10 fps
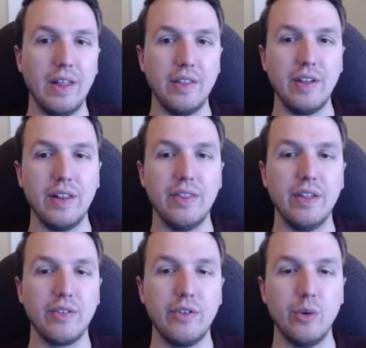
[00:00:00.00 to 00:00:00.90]
They
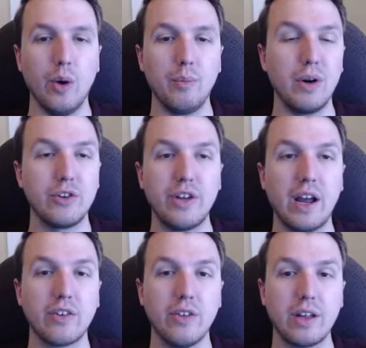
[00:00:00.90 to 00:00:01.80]
did this to British
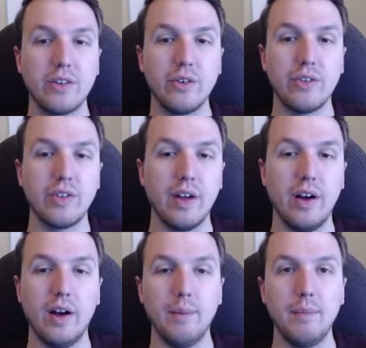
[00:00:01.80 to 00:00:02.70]
tax collectors
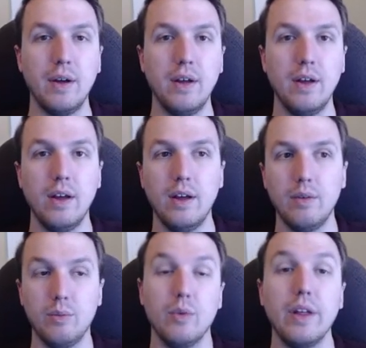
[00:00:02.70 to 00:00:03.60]

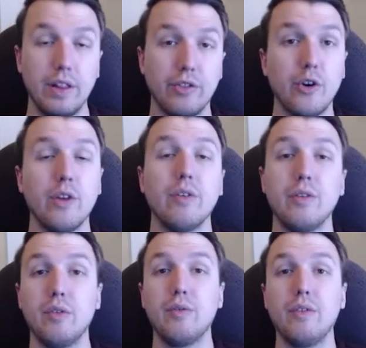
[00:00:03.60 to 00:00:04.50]
in the start of
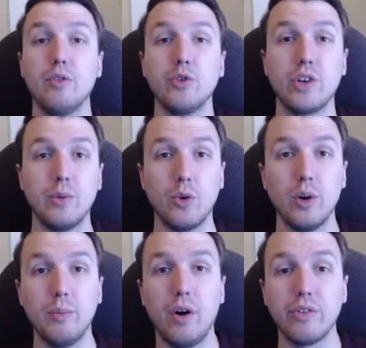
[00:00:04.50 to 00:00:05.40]
the Revolutionary
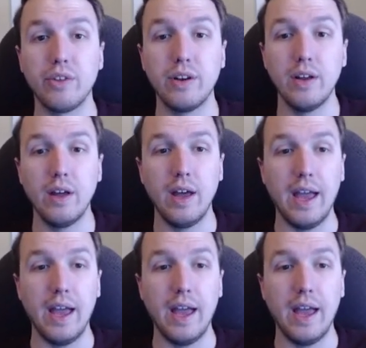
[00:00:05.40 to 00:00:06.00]
War in Boston,